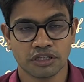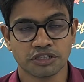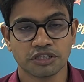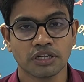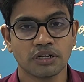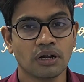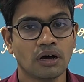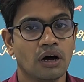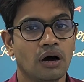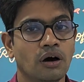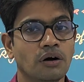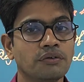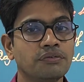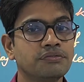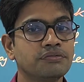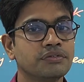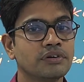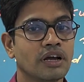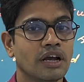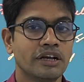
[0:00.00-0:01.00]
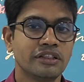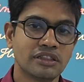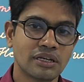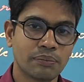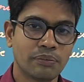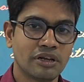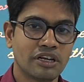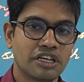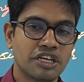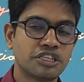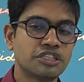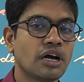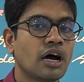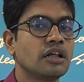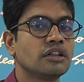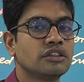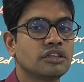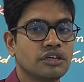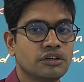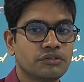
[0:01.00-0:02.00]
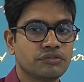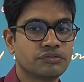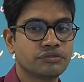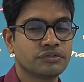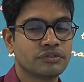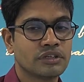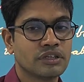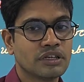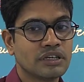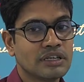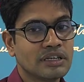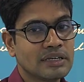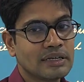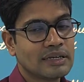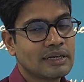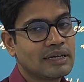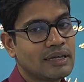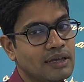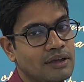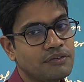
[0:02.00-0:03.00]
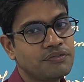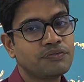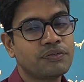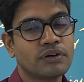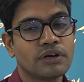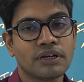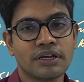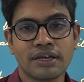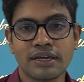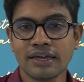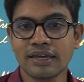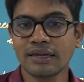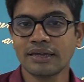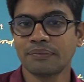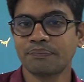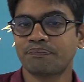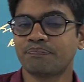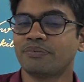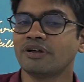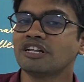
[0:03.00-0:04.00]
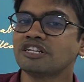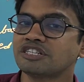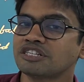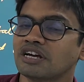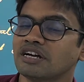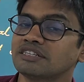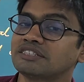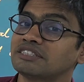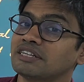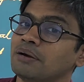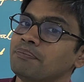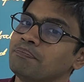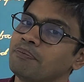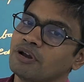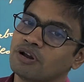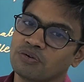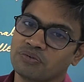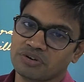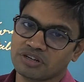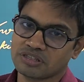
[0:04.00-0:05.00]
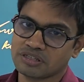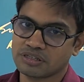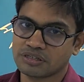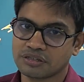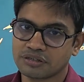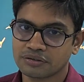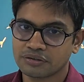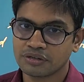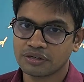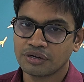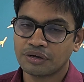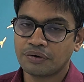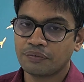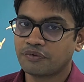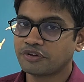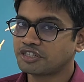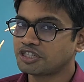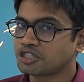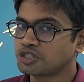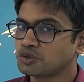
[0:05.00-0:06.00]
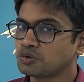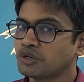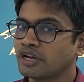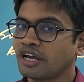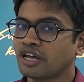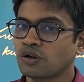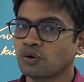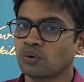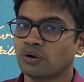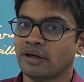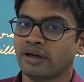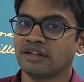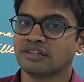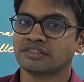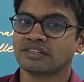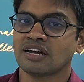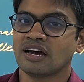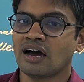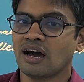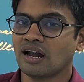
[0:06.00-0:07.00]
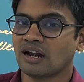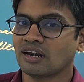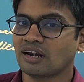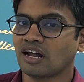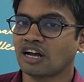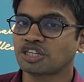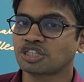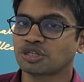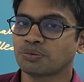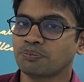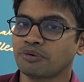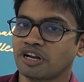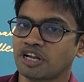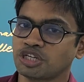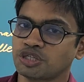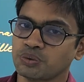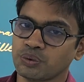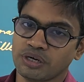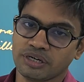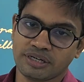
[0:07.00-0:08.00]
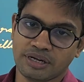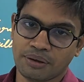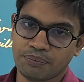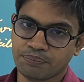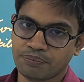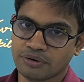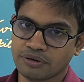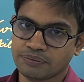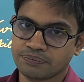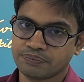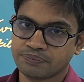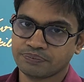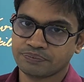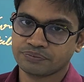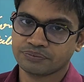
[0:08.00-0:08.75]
the son of Indrabal, Ishan Dev, he built a temple over there, which is today known as Lakshmaneshwar temple.